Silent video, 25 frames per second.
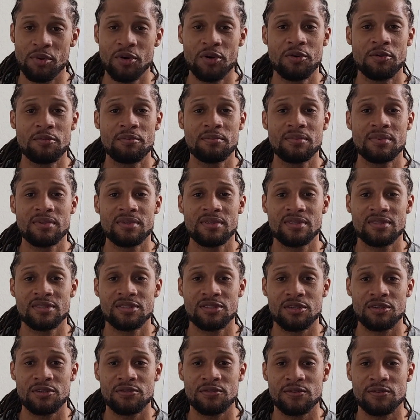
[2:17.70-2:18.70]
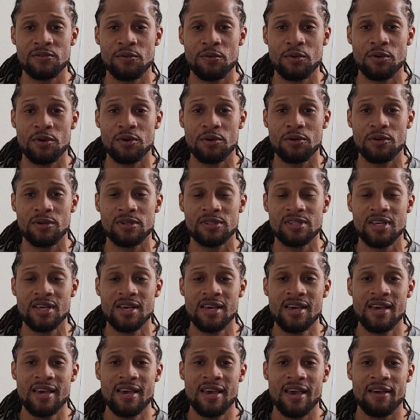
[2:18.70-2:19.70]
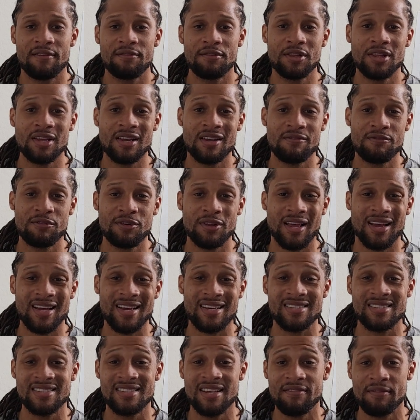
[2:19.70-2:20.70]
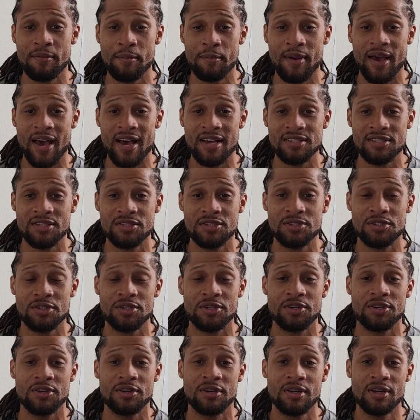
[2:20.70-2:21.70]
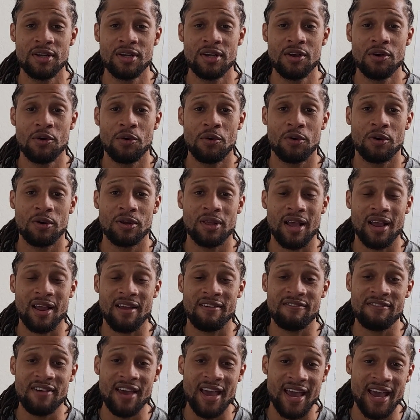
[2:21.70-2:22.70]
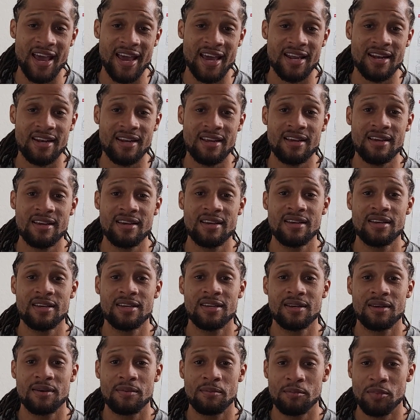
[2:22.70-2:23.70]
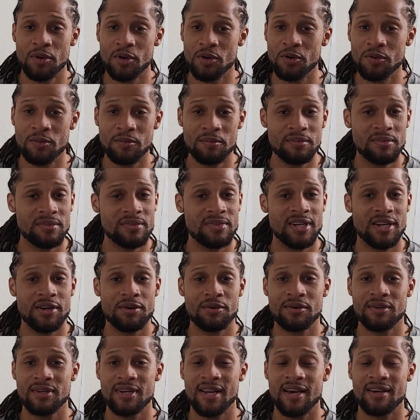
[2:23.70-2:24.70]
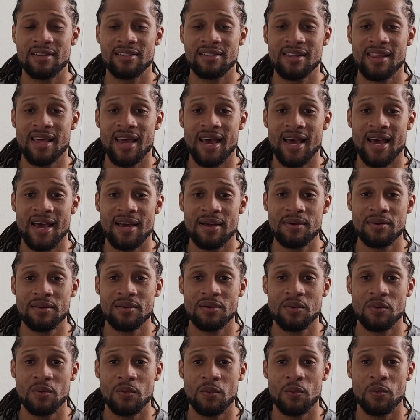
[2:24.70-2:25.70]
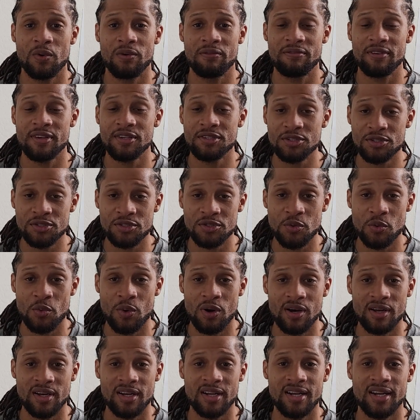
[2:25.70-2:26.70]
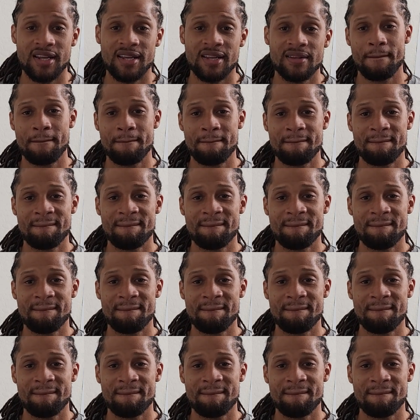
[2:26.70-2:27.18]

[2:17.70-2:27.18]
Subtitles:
boom, search for 4 doors. If you're looking for like a 7-passenger or like a van, boom, narrow it down to that, what features you want in it.